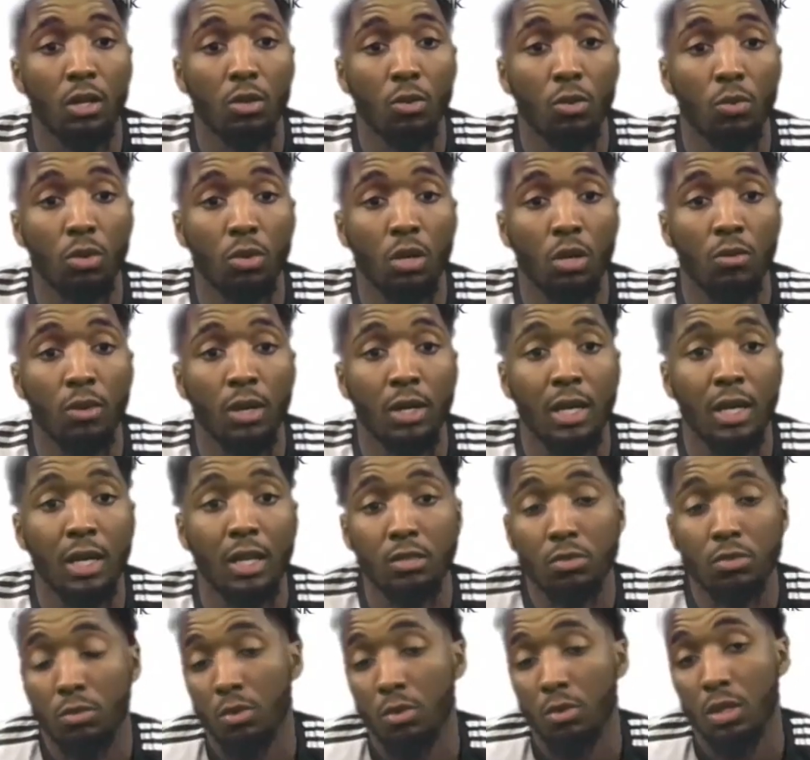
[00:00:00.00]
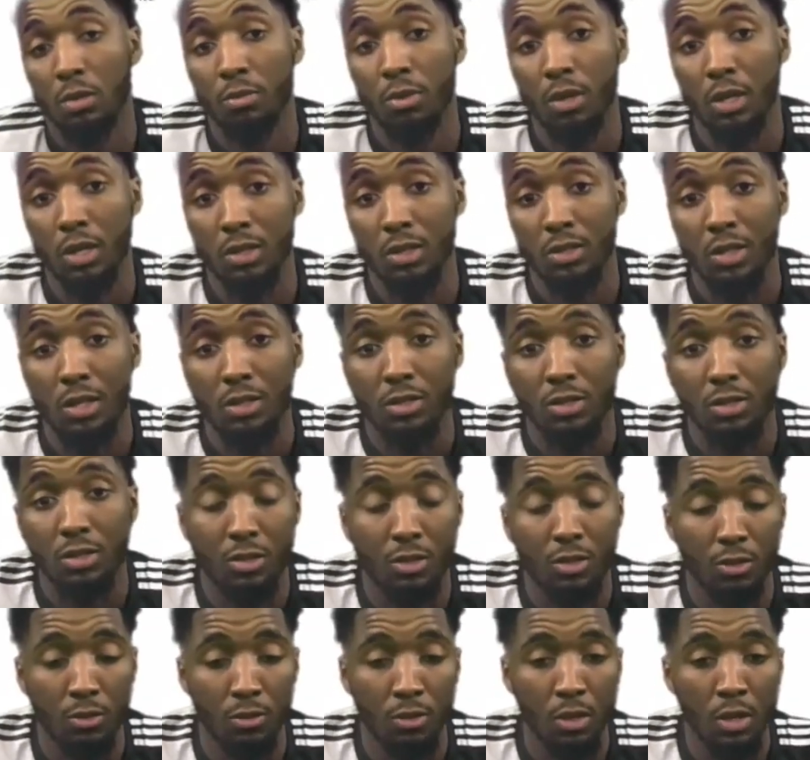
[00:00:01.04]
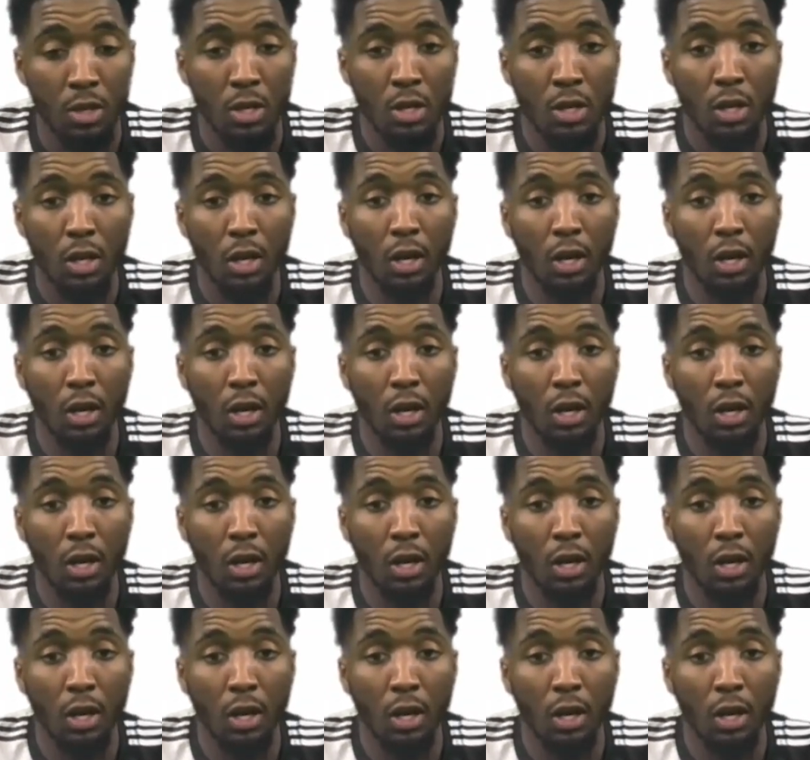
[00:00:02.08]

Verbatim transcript: on in the world right now that should be really brought attention to.